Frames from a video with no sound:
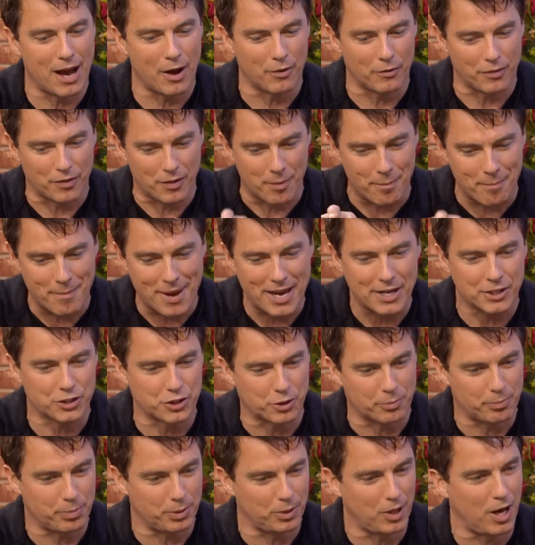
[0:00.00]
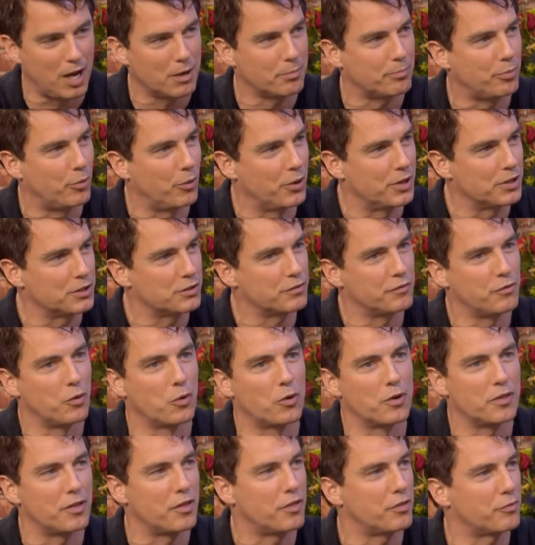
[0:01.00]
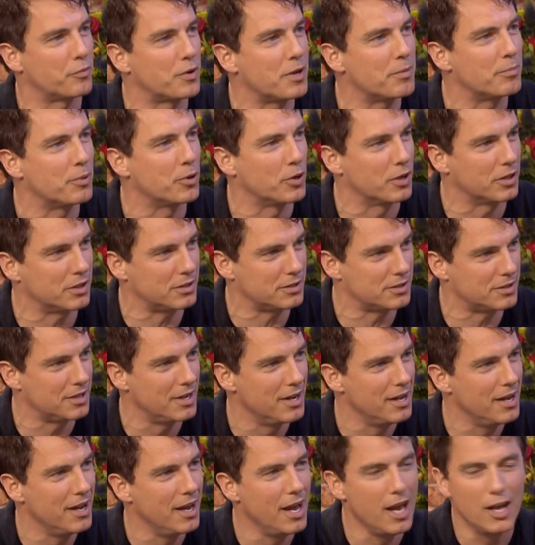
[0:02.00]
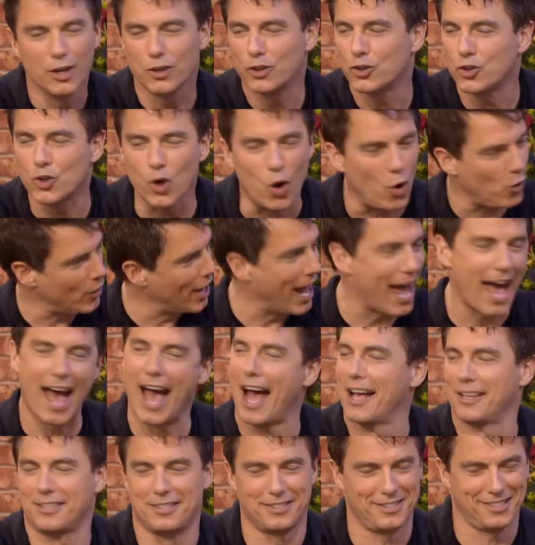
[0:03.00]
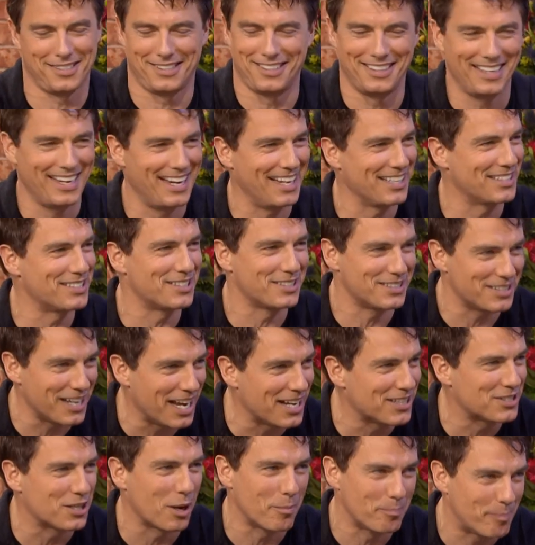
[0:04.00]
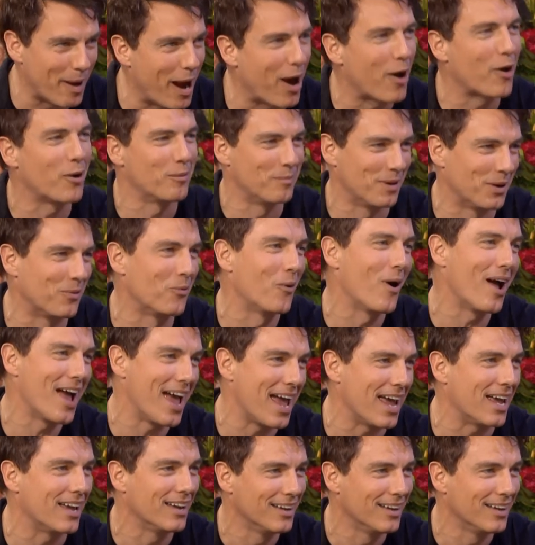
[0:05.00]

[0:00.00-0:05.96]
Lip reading: out the major plot points for the 3 books. Don't ask. It's a Barrowman way.